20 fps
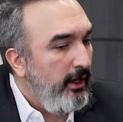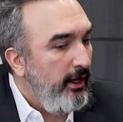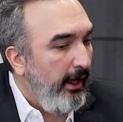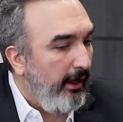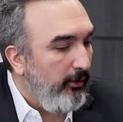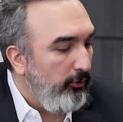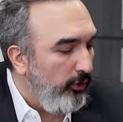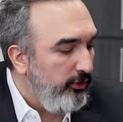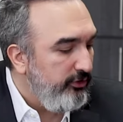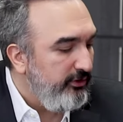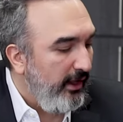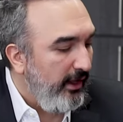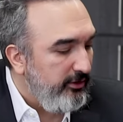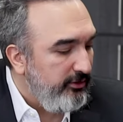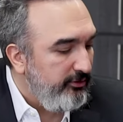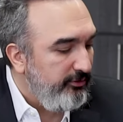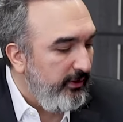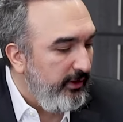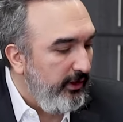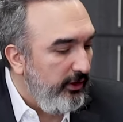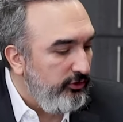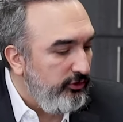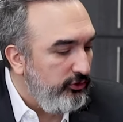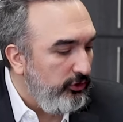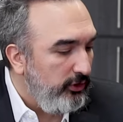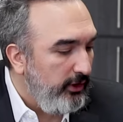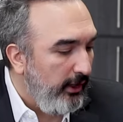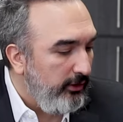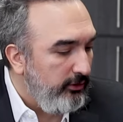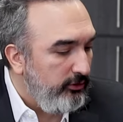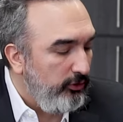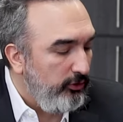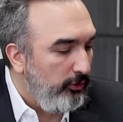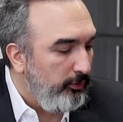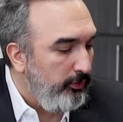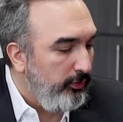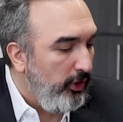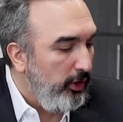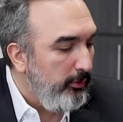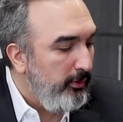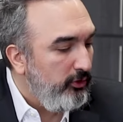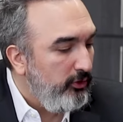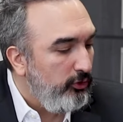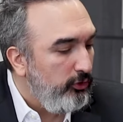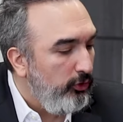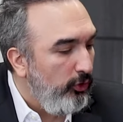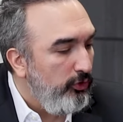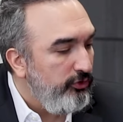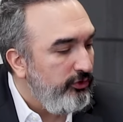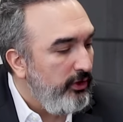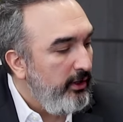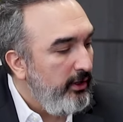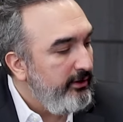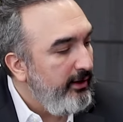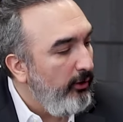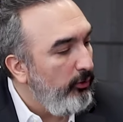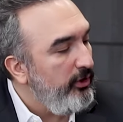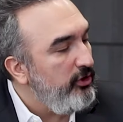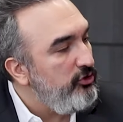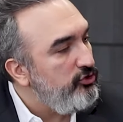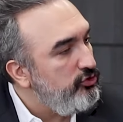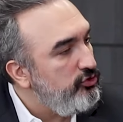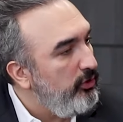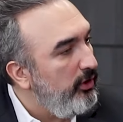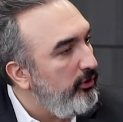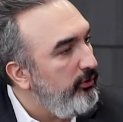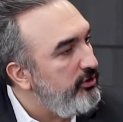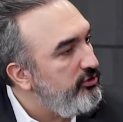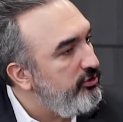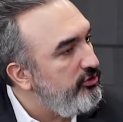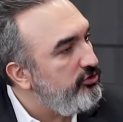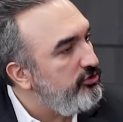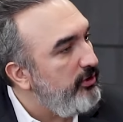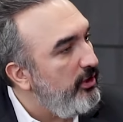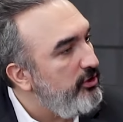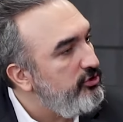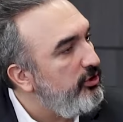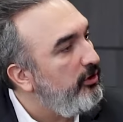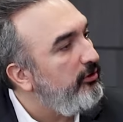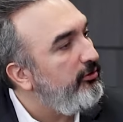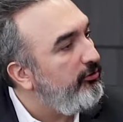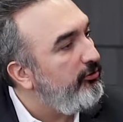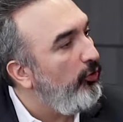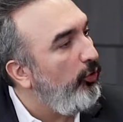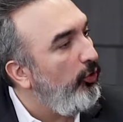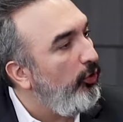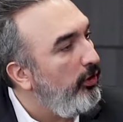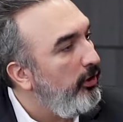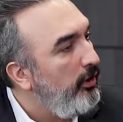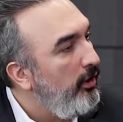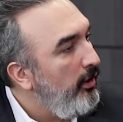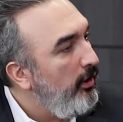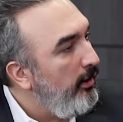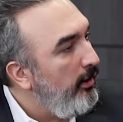and once that's finished, you get your permit closed, they will issue a registration for